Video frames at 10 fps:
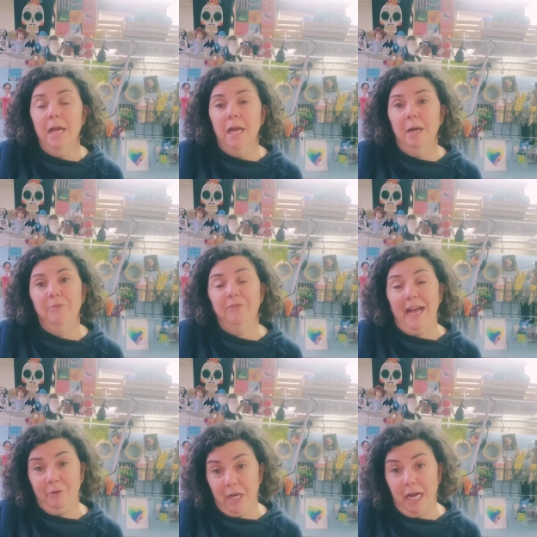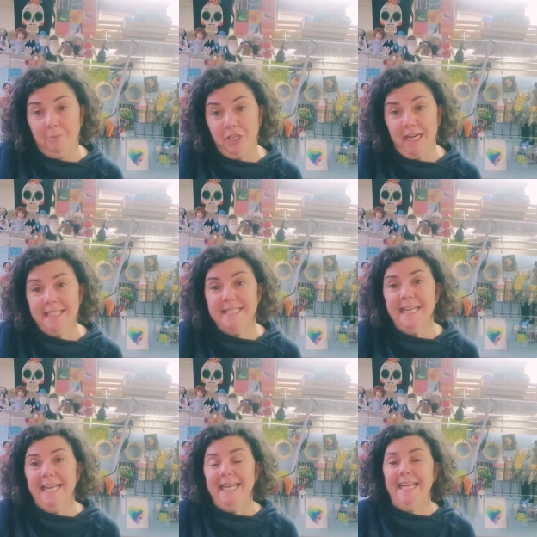um, found objects.
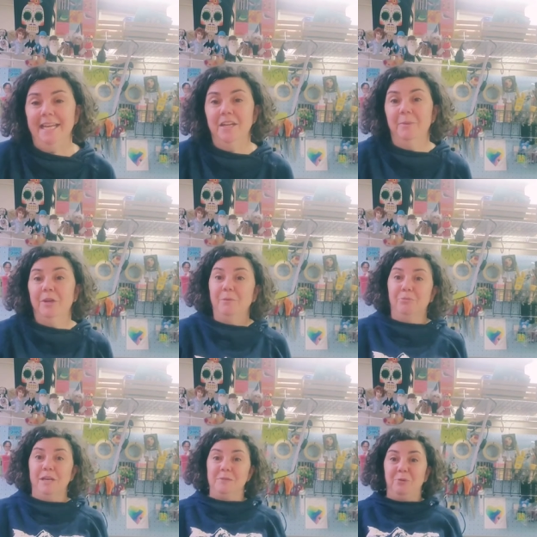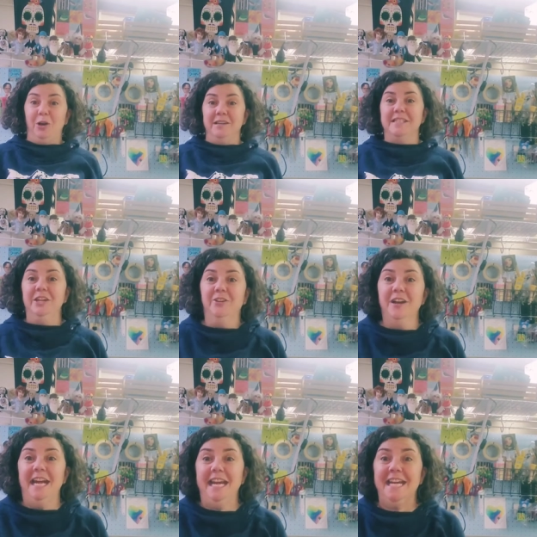And I'm going to press pause here
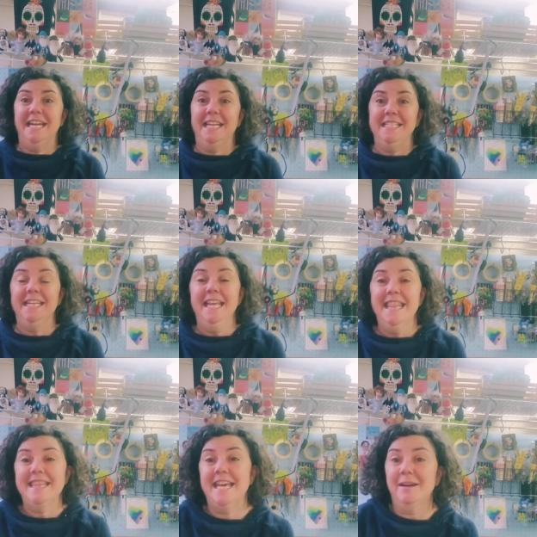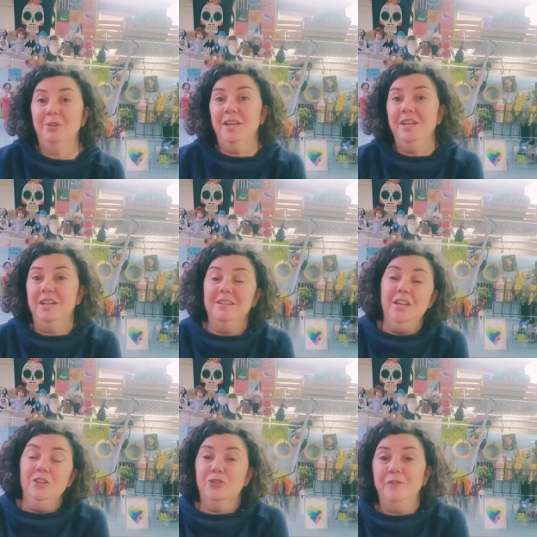and then I'm going to
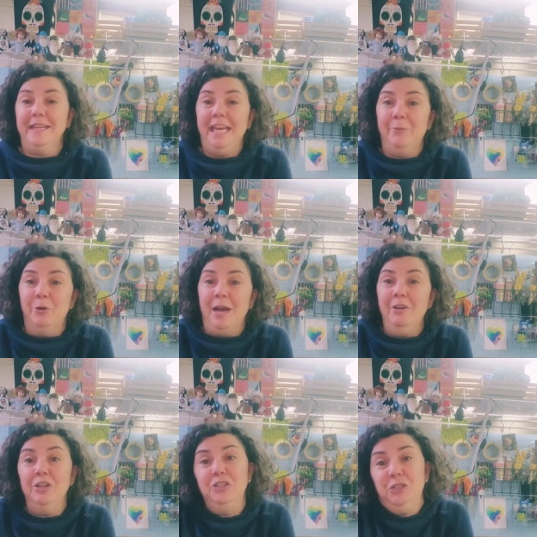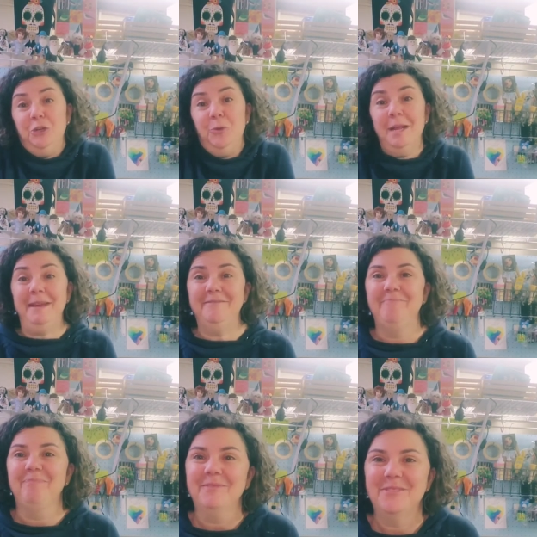turn the camera around and show you what I
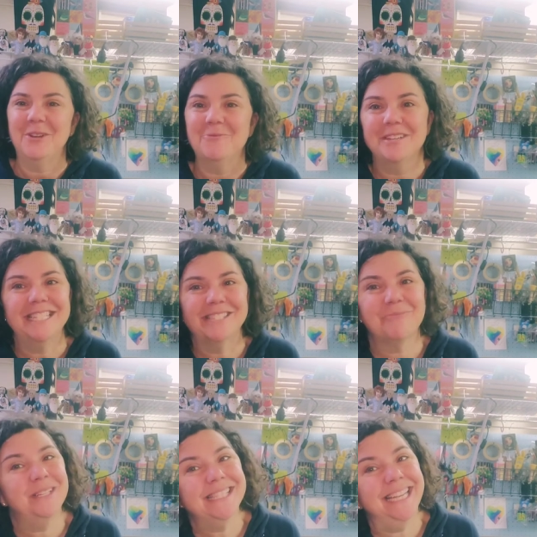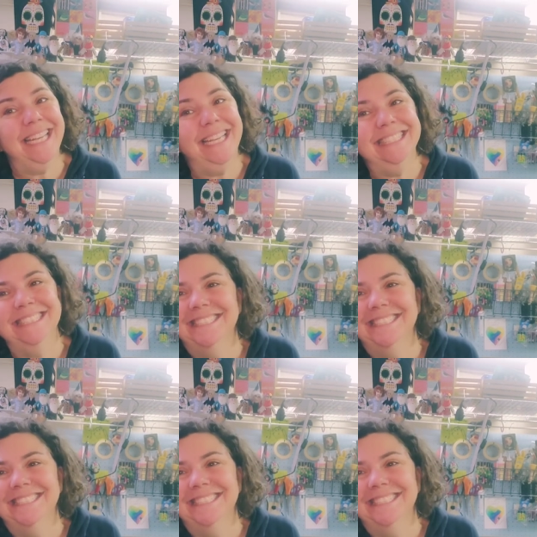made. So just one second.